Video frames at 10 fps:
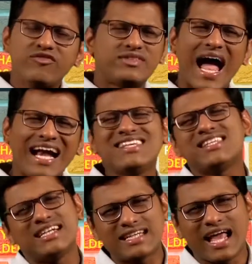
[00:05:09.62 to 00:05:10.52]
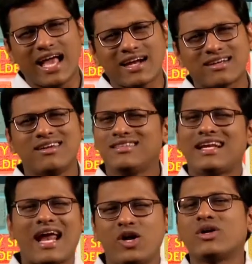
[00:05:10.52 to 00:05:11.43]
if that is intact,
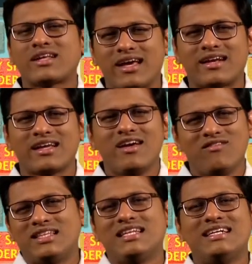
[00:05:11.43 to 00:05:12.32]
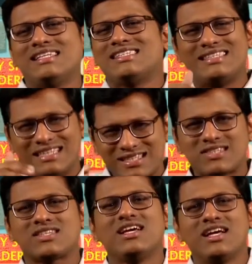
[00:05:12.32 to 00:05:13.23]
then I don't care whether it is
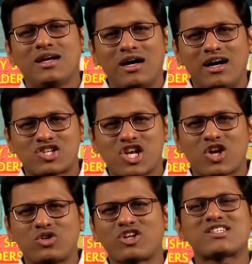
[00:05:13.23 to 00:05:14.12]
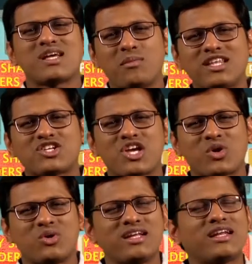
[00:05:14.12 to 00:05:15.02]
this shareholder or some other
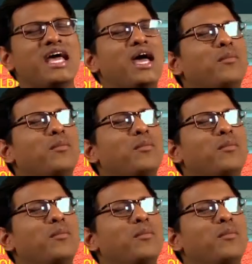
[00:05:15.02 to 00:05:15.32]
shareholder.